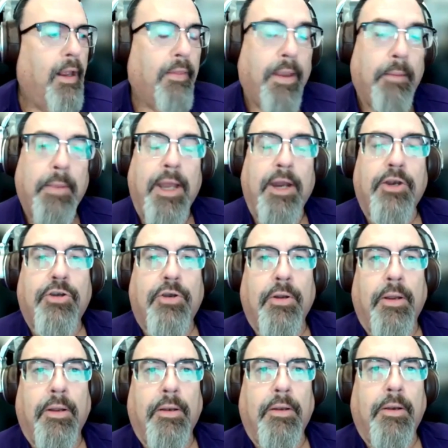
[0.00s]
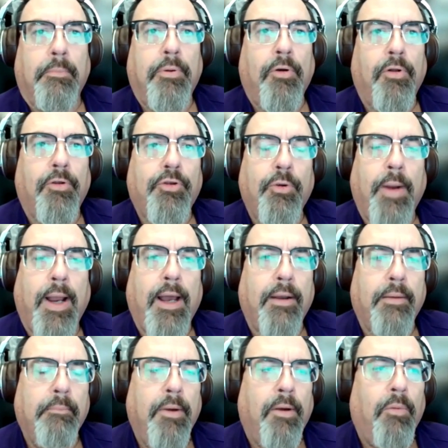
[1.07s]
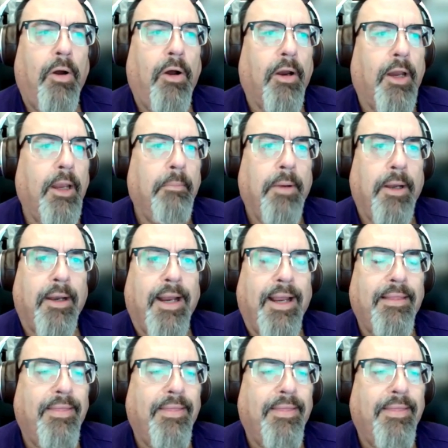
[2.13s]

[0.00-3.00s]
They managed to pull 2 out in Milwaukee, but